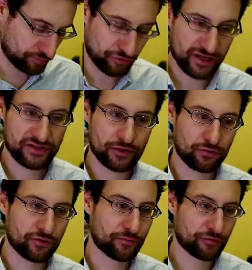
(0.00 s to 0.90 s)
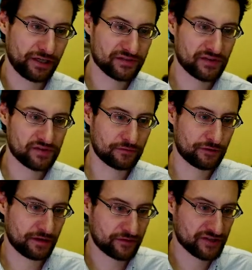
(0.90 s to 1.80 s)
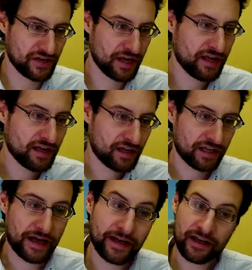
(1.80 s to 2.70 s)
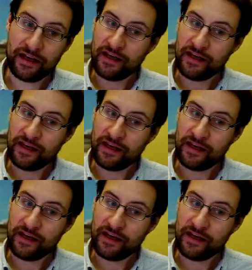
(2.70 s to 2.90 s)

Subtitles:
bring their own operating system, whatever they like.